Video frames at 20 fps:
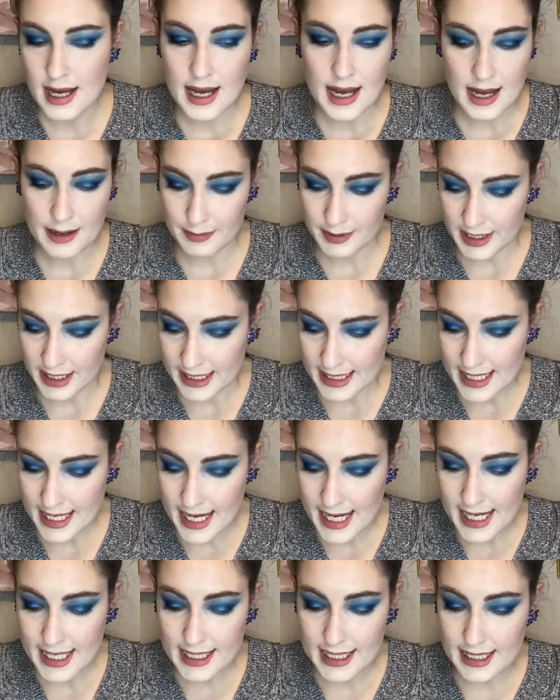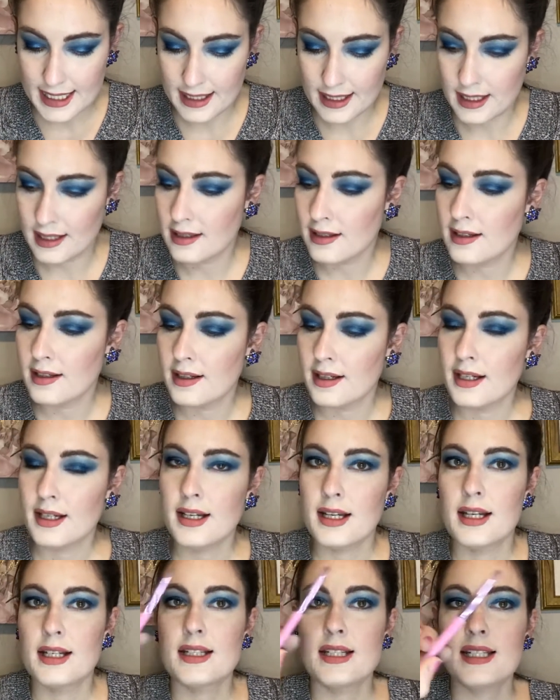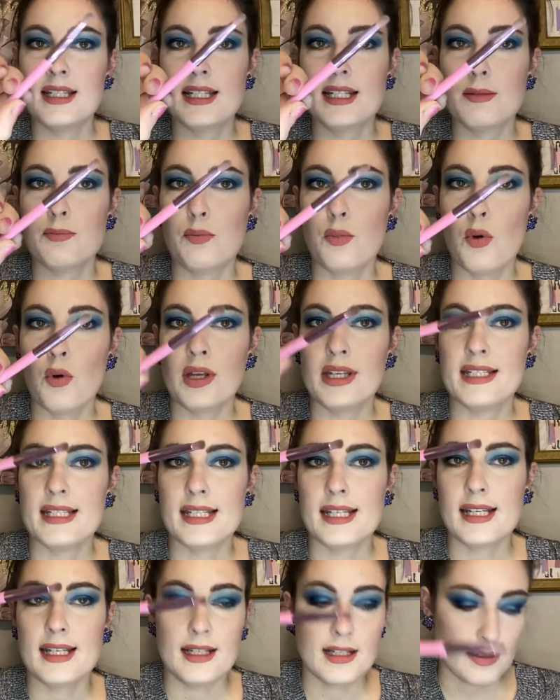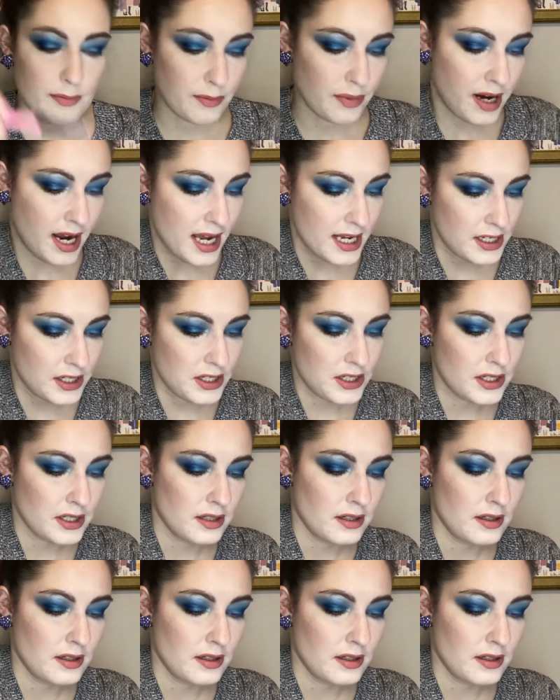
I'm gonna take just a pointy brush.